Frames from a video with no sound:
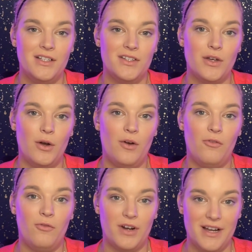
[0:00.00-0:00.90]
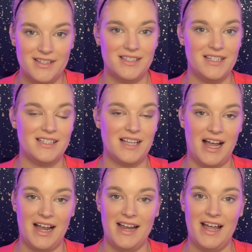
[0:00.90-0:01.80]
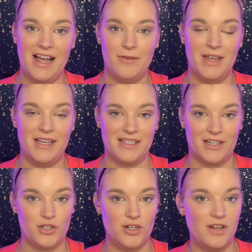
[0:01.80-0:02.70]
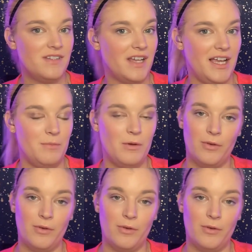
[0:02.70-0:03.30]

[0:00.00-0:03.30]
So for instance, I have a section of time